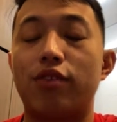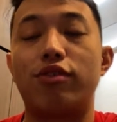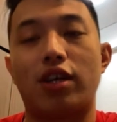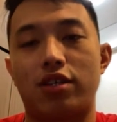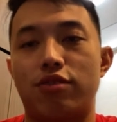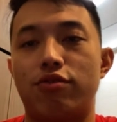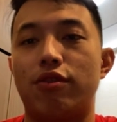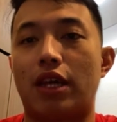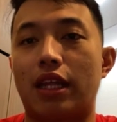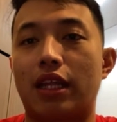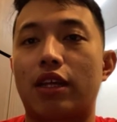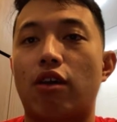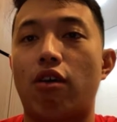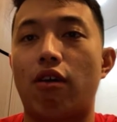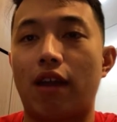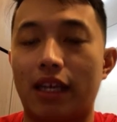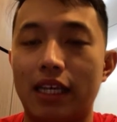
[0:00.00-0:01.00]
Yes, you can
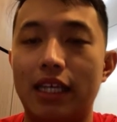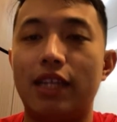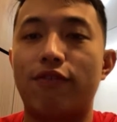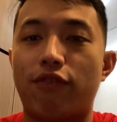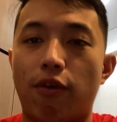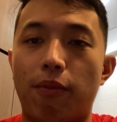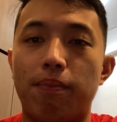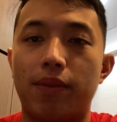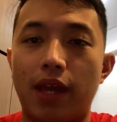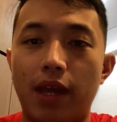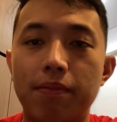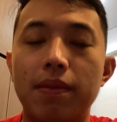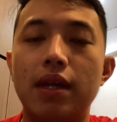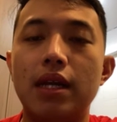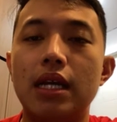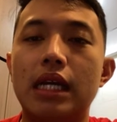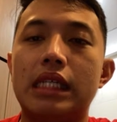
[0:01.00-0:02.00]
collect it from them.
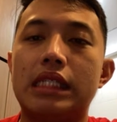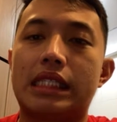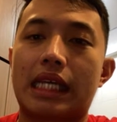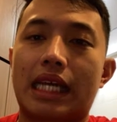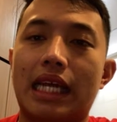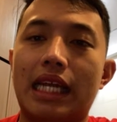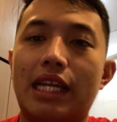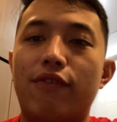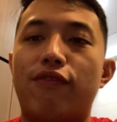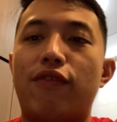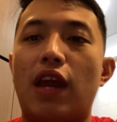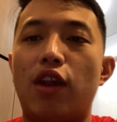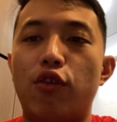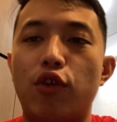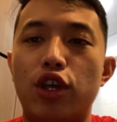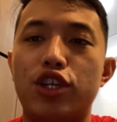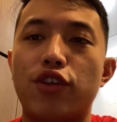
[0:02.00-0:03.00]
Secondly,
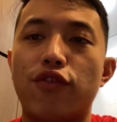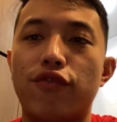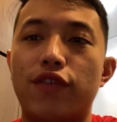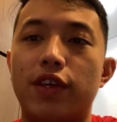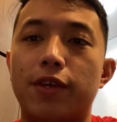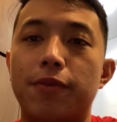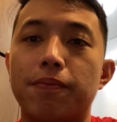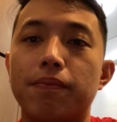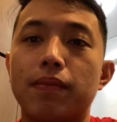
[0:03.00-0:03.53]
valuation fee.